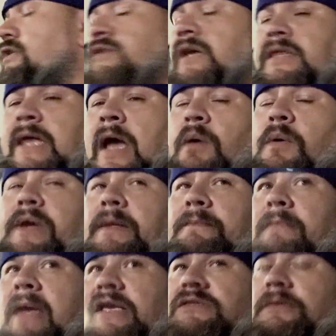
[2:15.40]
so that way we can
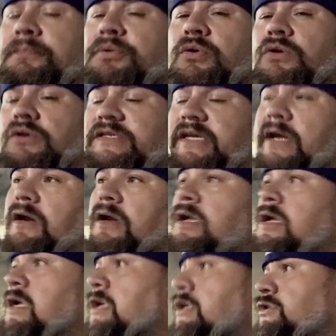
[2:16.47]
make some pulls here.
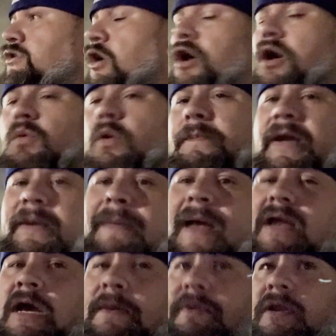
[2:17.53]
So we'll pick
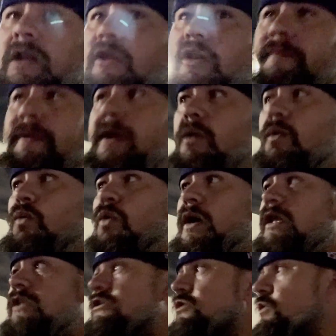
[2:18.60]
back up in a little bit
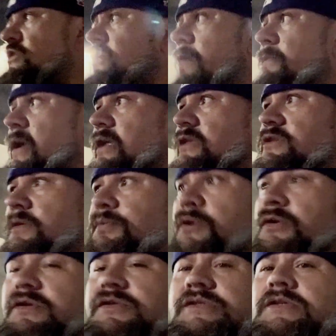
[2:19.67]
once we start making some pulls.